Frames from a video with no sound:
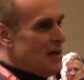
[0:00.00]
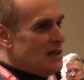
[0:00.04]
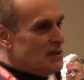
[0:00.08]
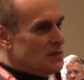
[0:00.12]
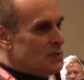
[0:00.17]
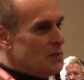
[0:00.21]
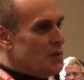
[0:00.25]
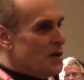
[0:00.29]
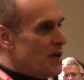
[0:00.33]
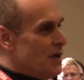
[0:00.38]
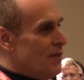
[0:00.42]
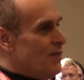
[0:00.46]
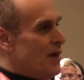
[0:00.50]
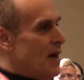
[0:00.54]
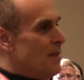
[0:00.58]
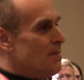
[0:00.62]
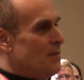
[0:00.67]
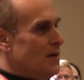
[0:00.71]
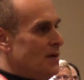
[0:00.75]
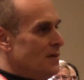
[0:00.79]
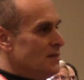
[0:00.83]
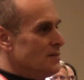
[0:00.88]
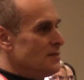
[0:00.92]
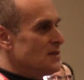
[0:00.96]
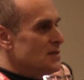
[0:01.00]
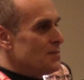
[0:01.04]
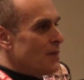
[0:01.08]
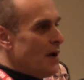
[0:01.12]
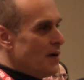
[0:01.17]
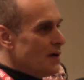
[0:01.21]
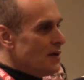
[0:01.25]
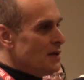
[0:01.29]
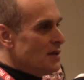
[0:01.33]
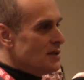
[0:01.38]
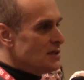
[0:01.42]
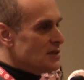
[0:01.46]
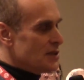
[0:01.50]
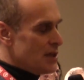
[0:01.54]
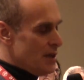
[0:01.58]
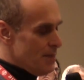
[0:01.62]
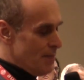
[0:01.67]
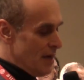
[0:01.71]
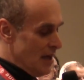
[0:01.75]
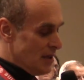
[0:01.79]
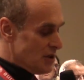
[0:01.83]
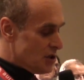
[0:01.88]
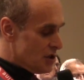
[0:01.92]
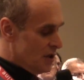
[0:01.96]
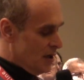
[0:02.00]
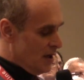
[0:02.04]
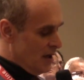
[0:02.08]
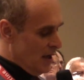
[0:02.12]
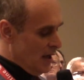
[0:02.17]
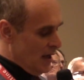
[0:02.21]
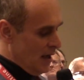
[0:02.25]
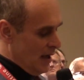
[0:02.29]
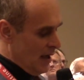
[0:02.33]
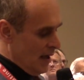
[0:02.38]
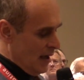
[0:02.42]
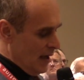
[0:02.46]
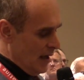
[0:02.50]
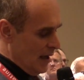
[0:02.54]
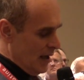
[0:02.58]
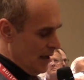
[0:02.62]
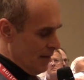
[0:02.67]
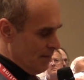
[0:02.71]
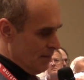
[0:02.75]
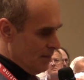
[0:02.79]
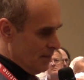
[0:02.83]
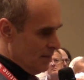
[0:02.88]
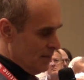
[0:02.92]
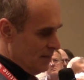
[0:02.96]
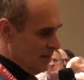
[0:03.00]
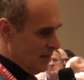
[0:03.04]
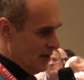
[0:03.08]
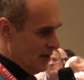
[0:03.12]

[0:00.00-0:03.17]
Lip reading: might as well give up on smoking so much. In